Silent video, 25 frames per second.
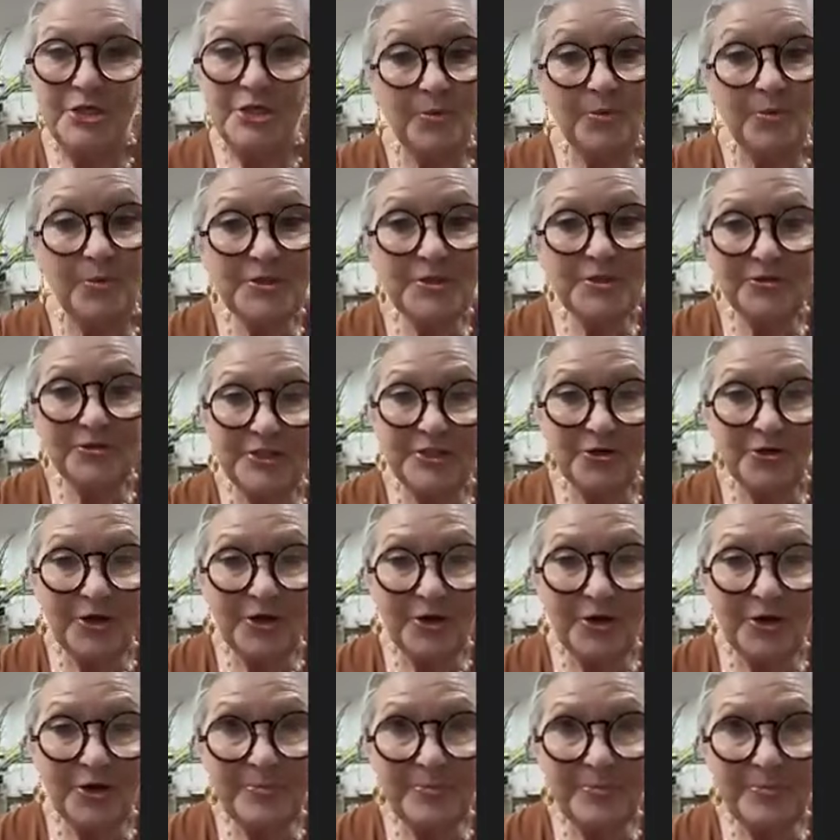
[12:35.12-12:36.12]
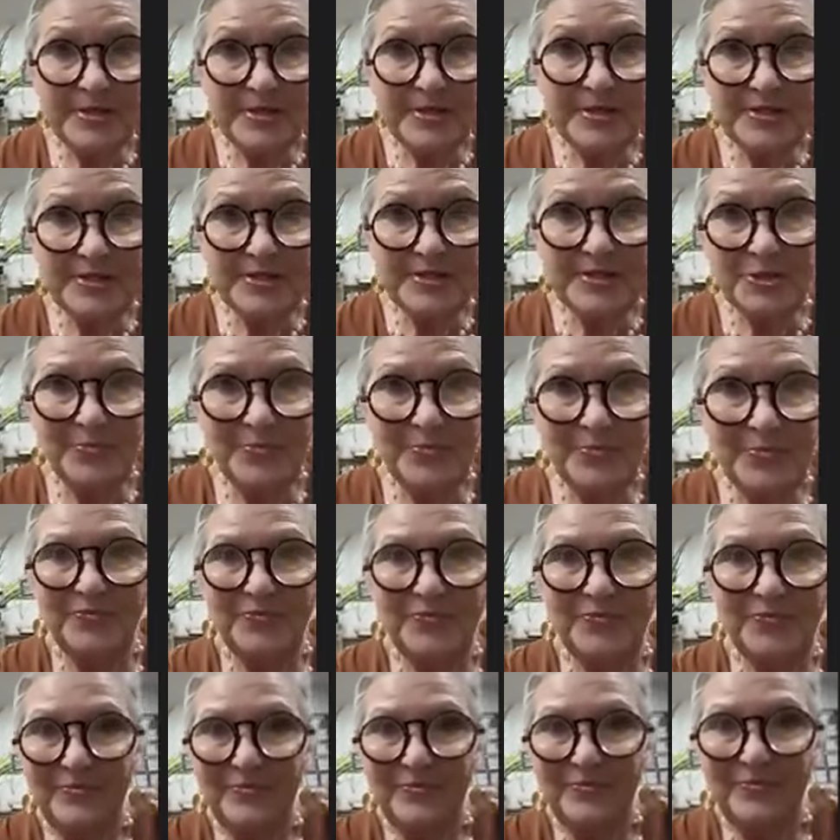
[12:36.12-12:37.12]
Jill Russell Facial Therapy
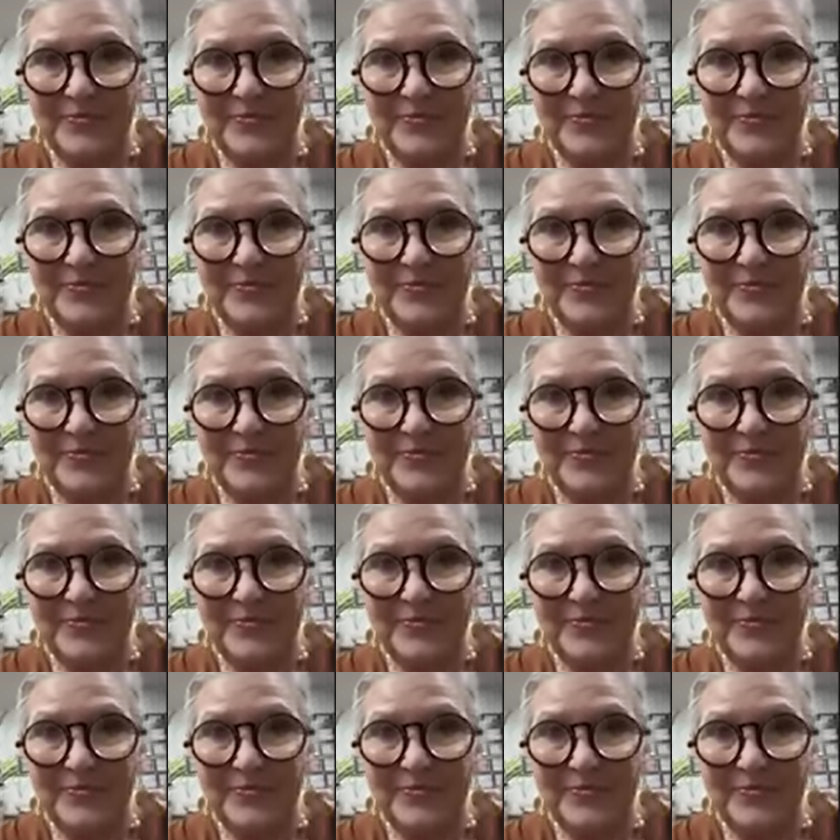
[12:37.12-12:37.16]
Center.